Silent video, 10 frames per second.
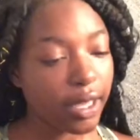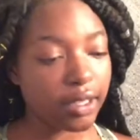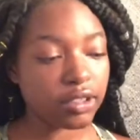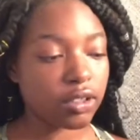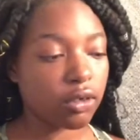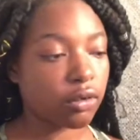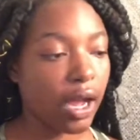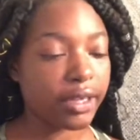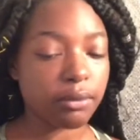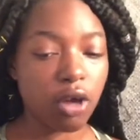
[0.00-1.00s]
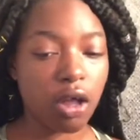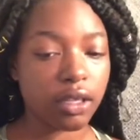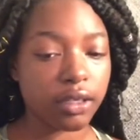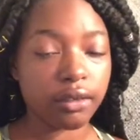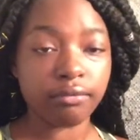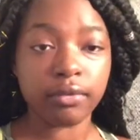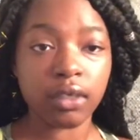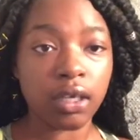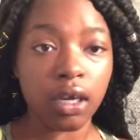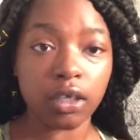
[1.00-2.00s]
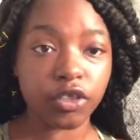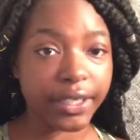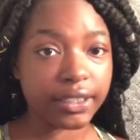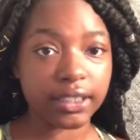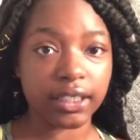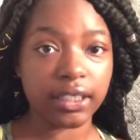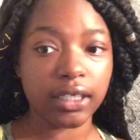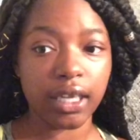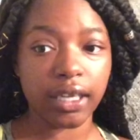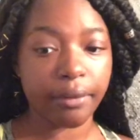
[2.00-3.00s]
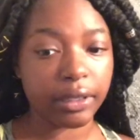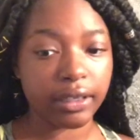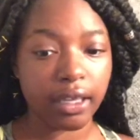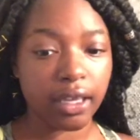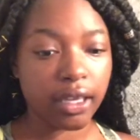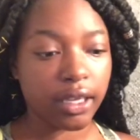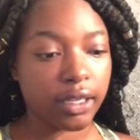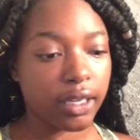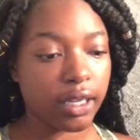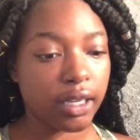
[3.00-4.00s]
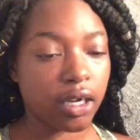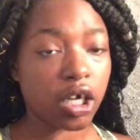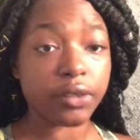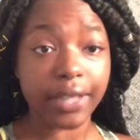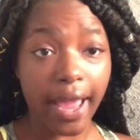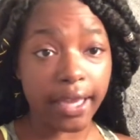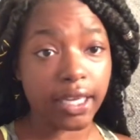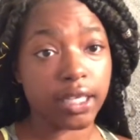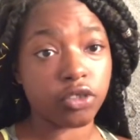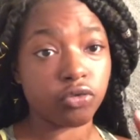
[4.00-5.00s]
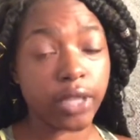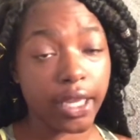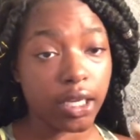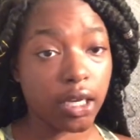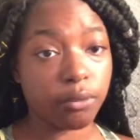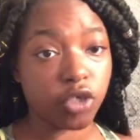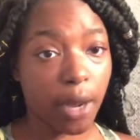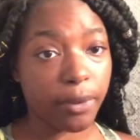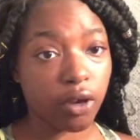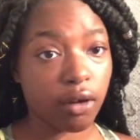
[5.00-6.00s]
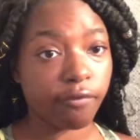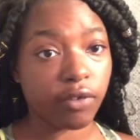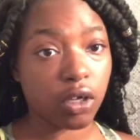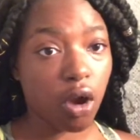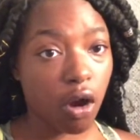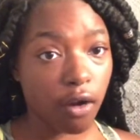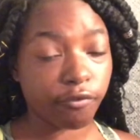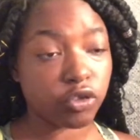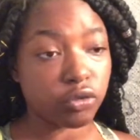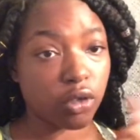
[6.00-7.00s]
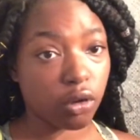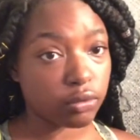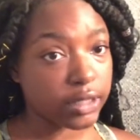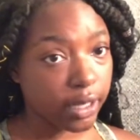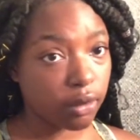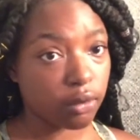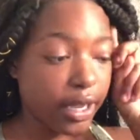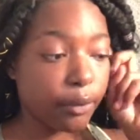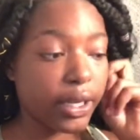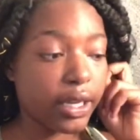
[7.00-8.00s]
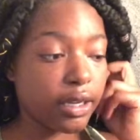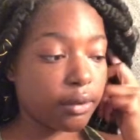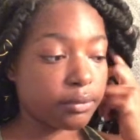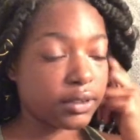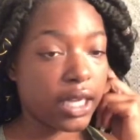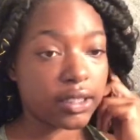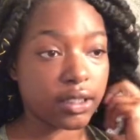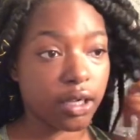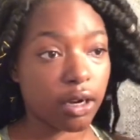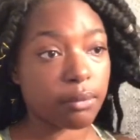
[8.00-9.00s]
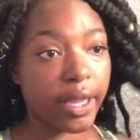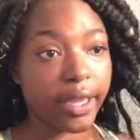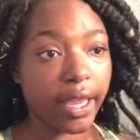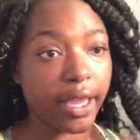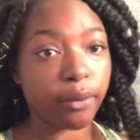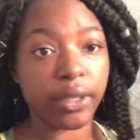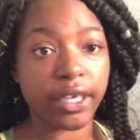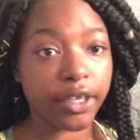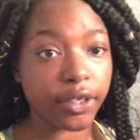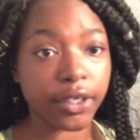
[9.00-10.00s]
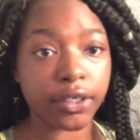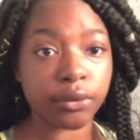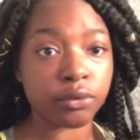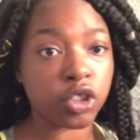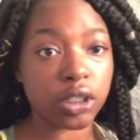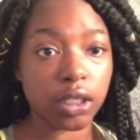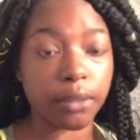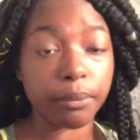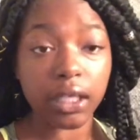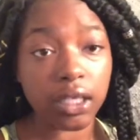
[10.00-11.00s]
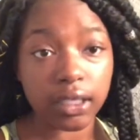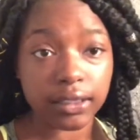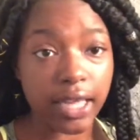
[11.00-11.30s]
yeah, so I ended up calling Tracy and everything, and then her dad ended up dropping off to the hotel. Yeah, we end up texting her. I'm like, hey, we here. She ended up meeting us